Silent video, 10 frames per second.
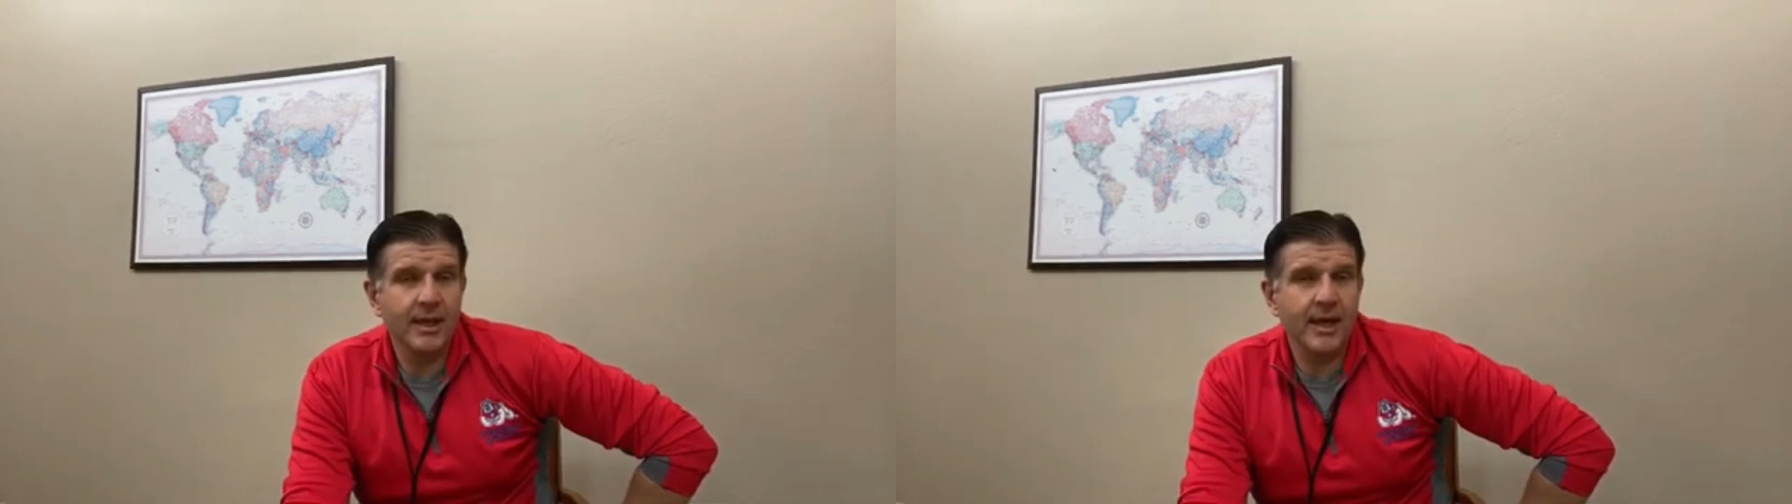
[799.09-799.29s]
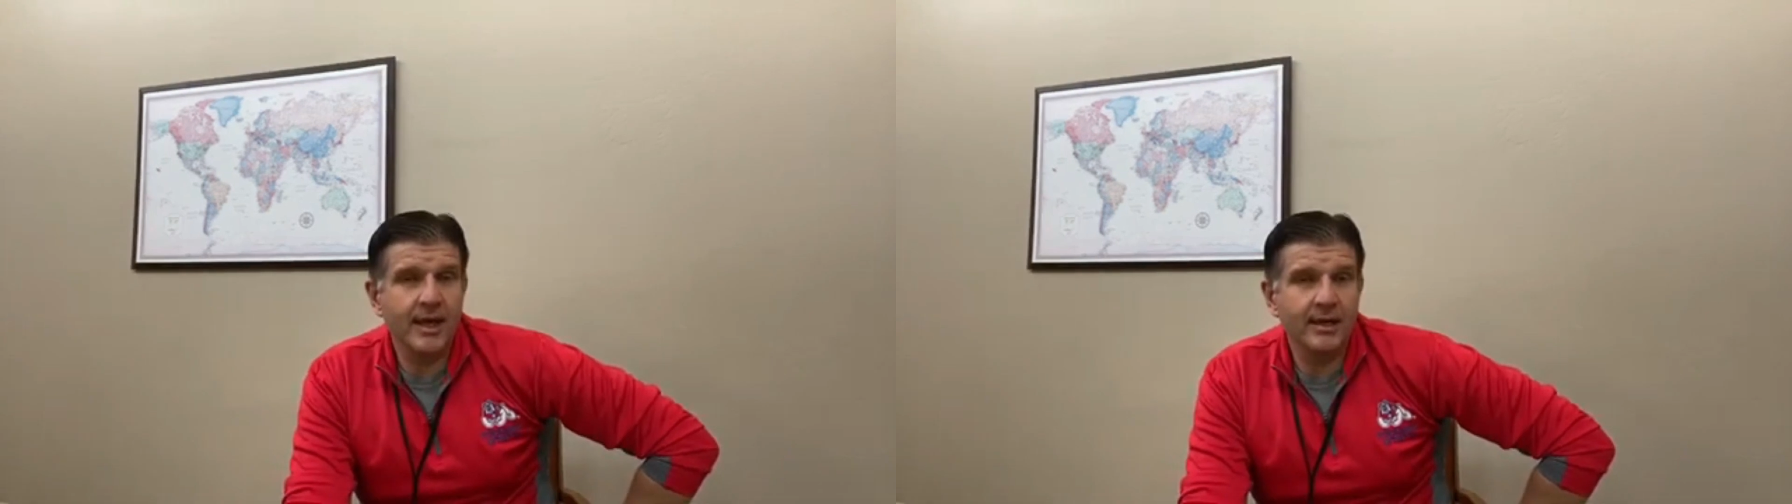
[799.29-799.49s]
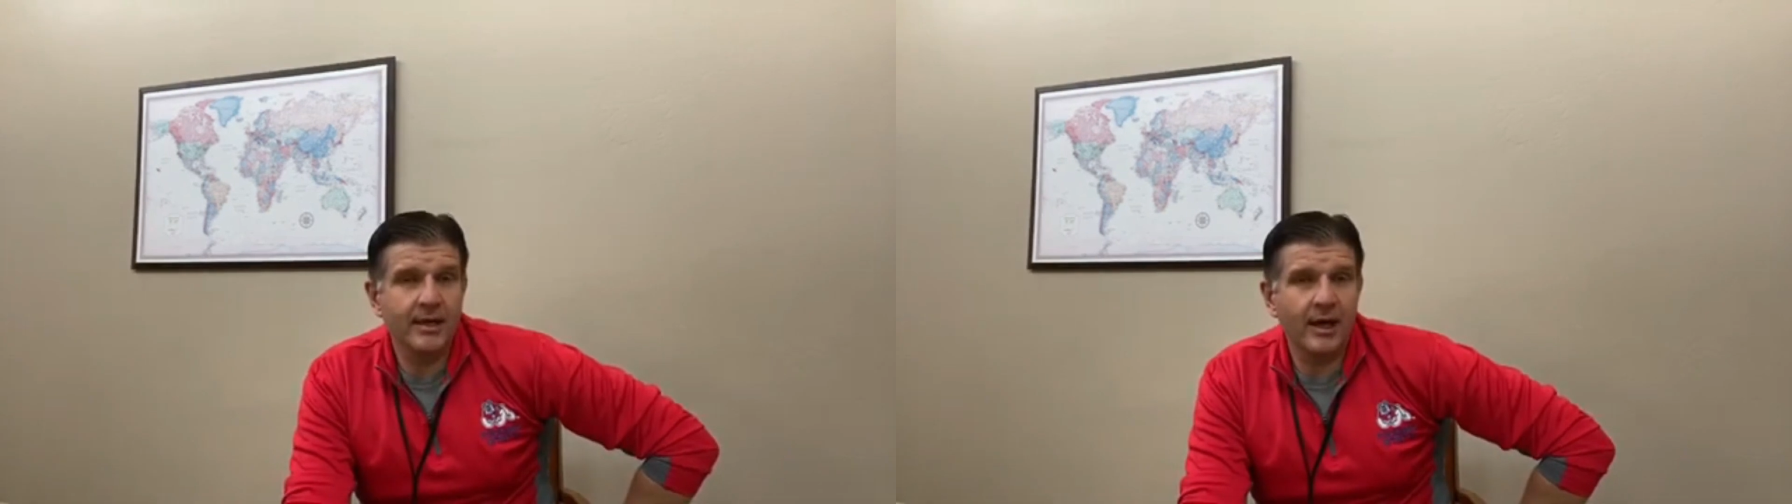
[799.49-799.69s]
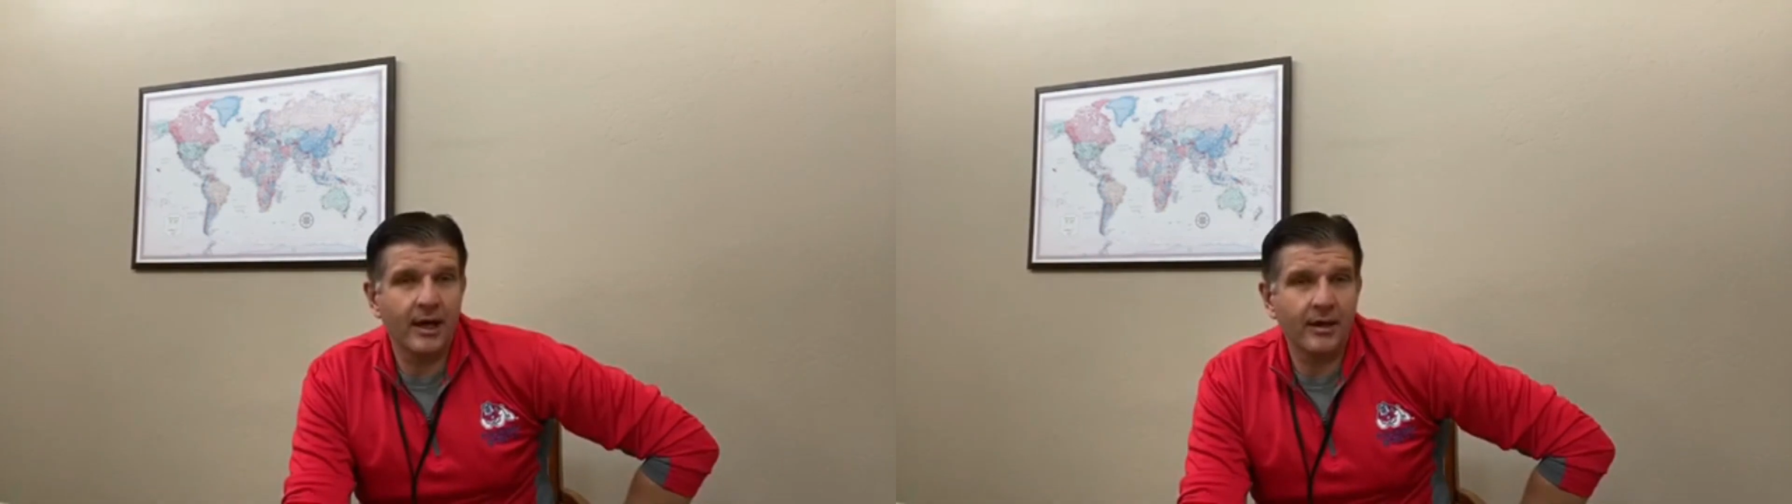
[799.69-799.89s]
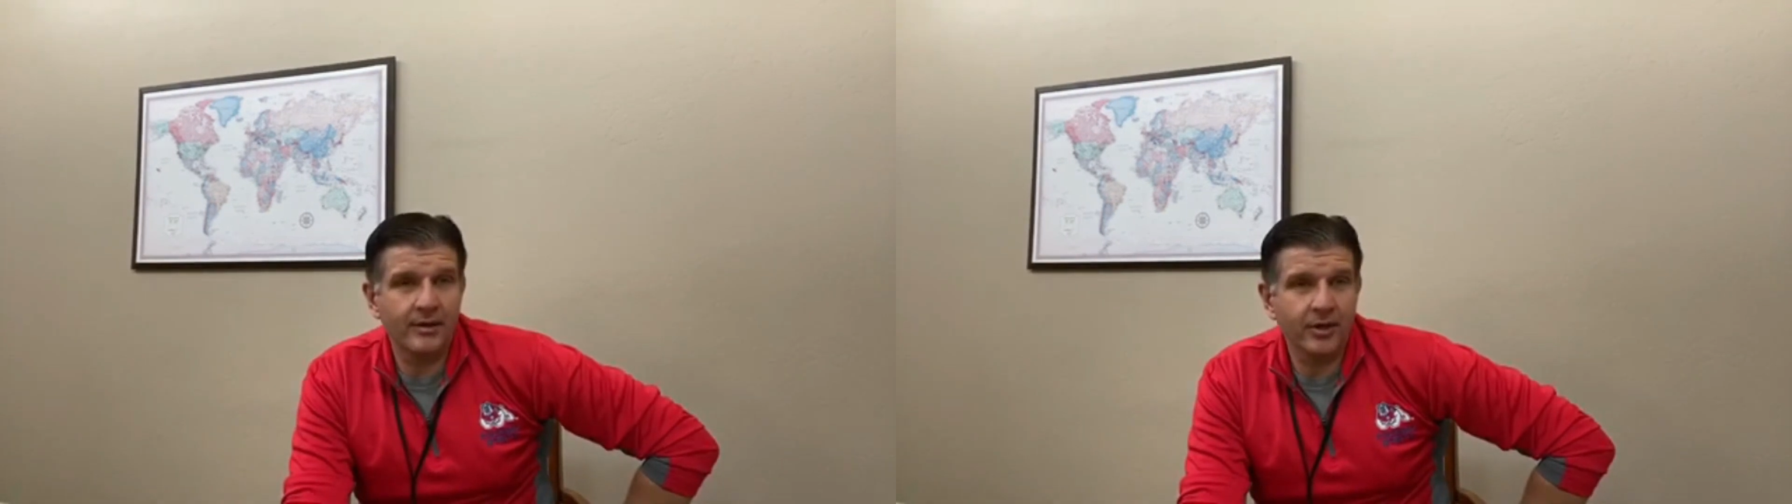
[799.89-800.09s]
and
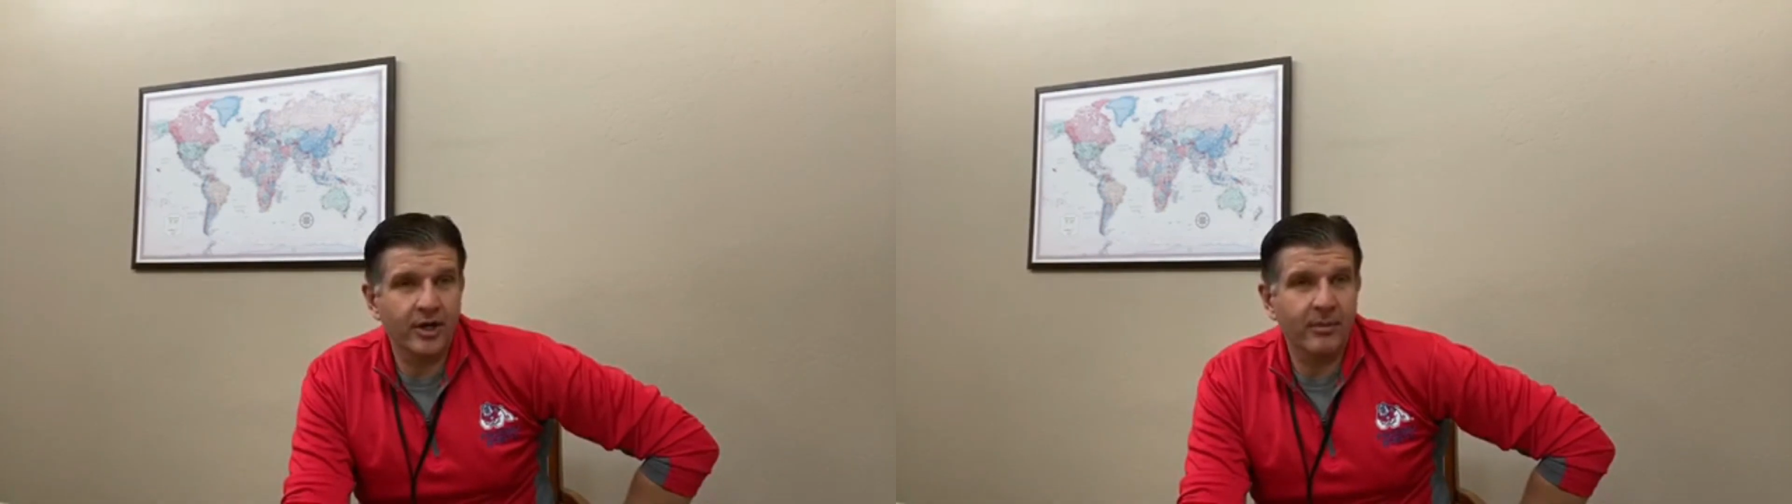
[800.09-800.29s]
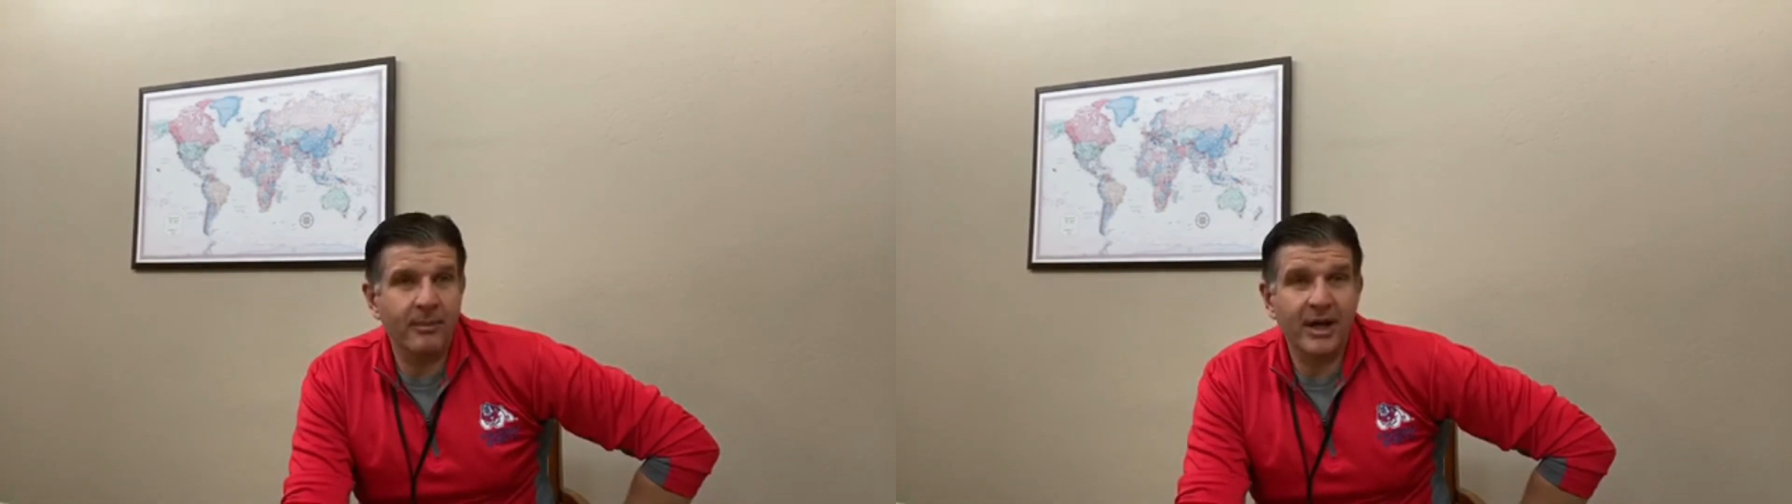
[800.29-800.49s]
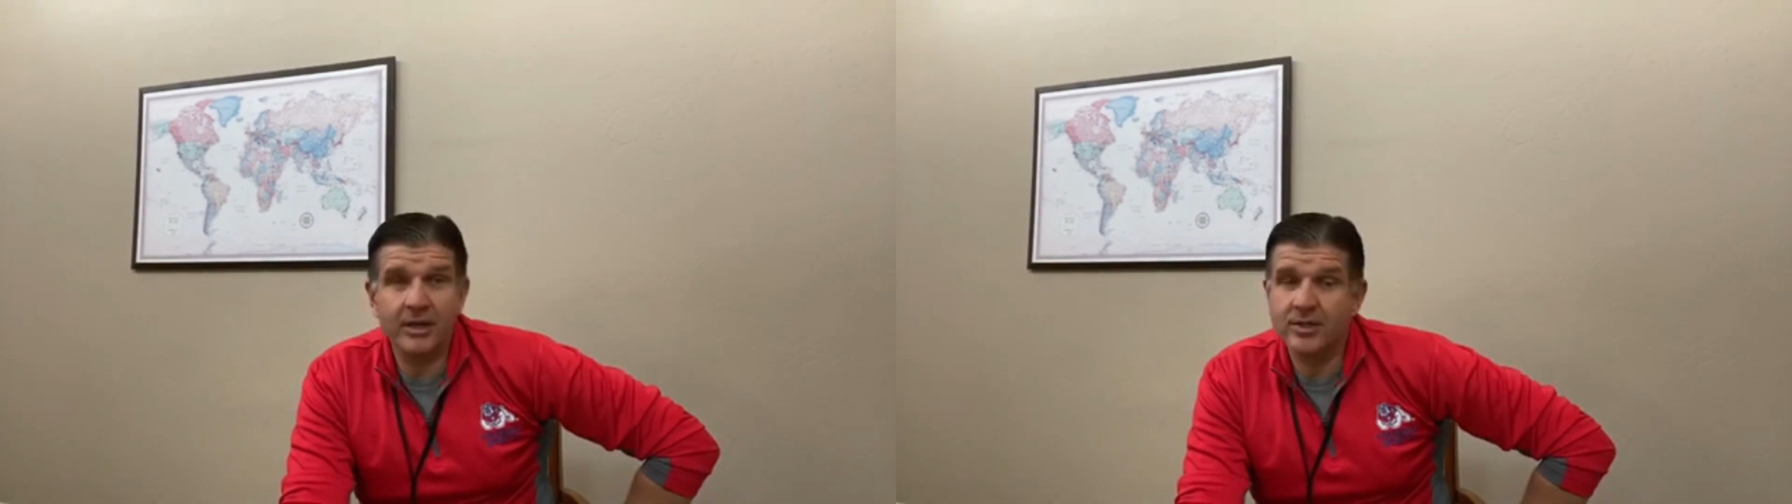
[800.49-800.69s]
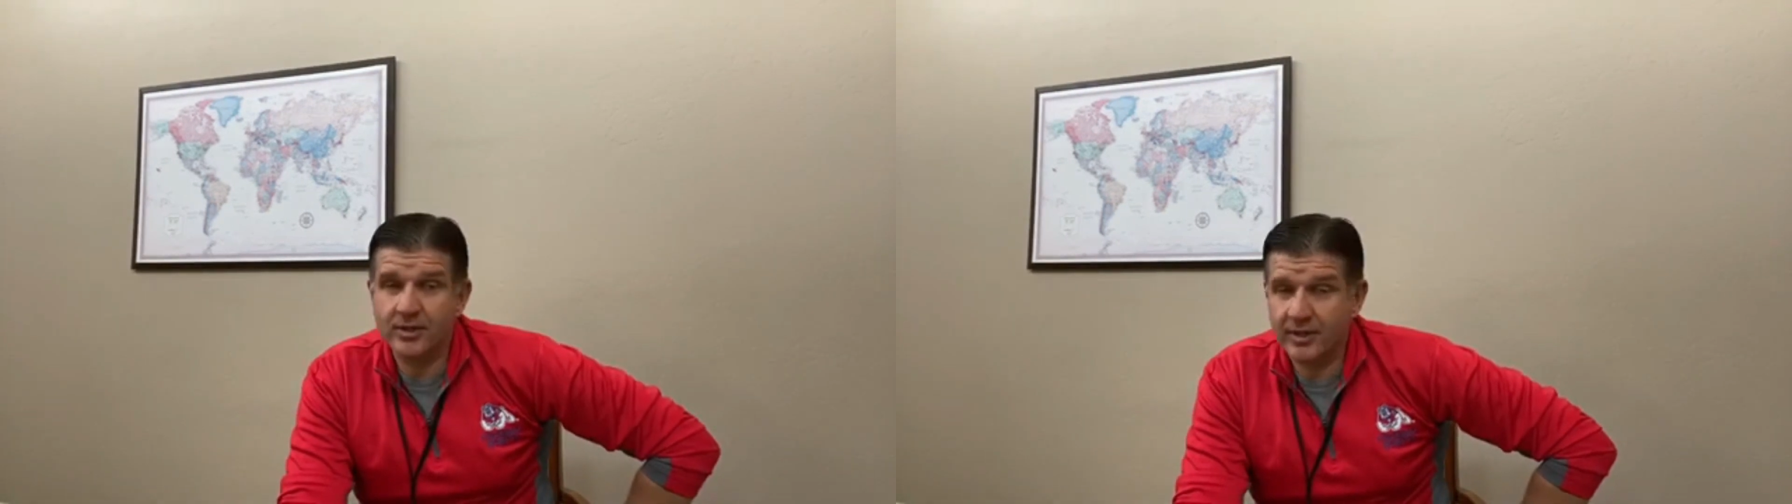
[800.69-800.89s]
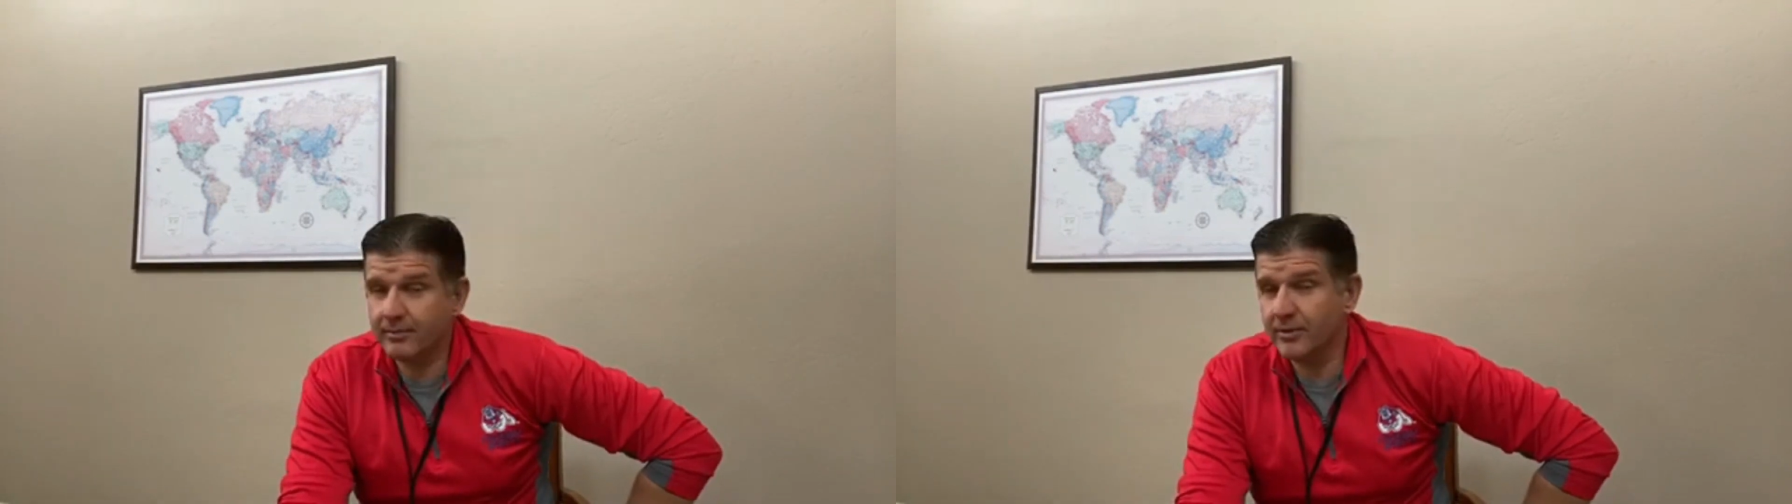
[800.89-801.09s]
you're going to monitor